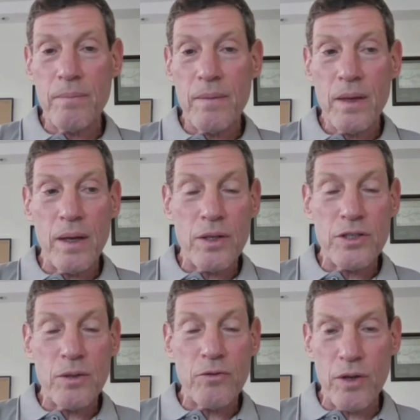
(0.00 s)
There
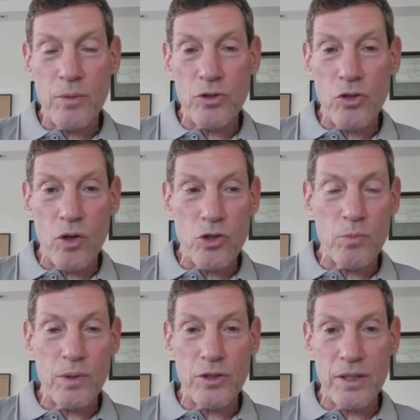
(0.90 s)
is some famous
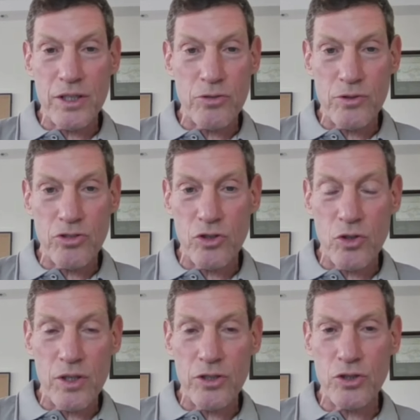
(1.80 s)
document that has been
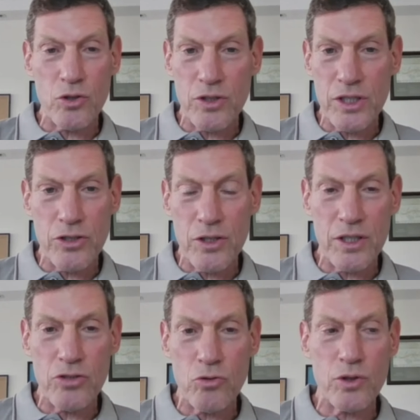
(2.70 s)
circulating on the
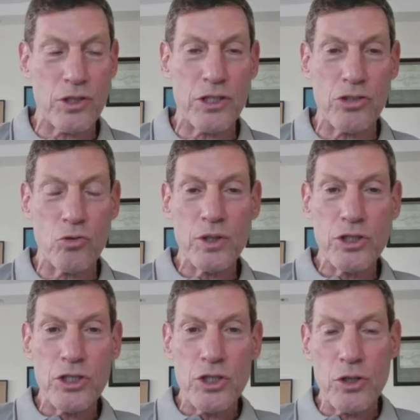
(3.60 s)
internet for at least
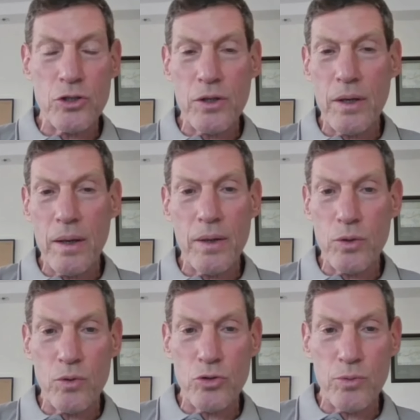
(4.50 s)
20 years
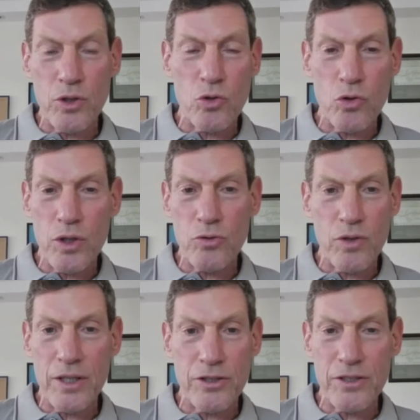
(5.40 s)
in which Ben-Gurion
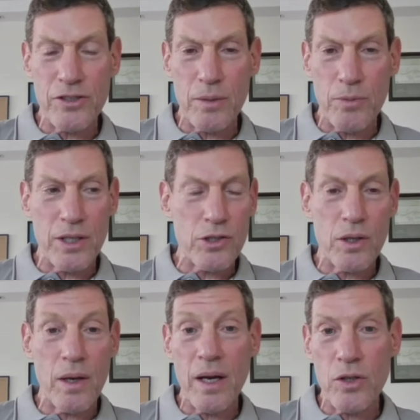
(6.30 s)
writes in some
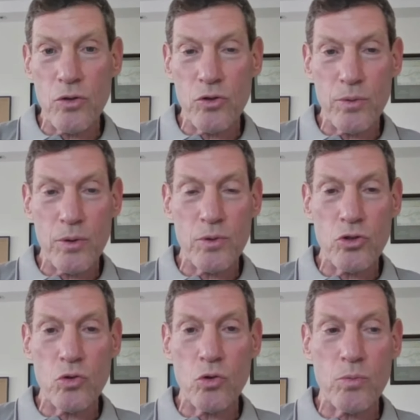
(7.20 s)
letter, I don't remember
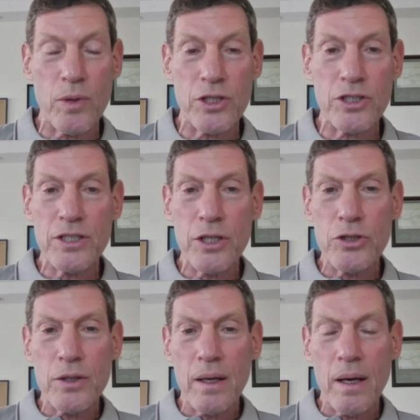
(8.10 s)
to whom, that he
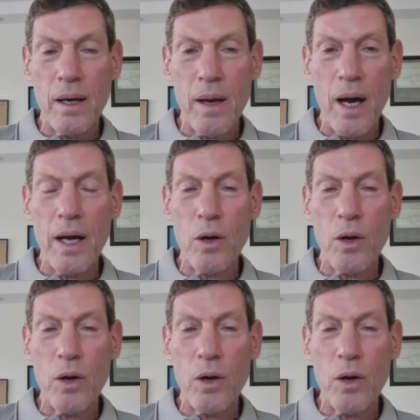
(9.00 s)
says, I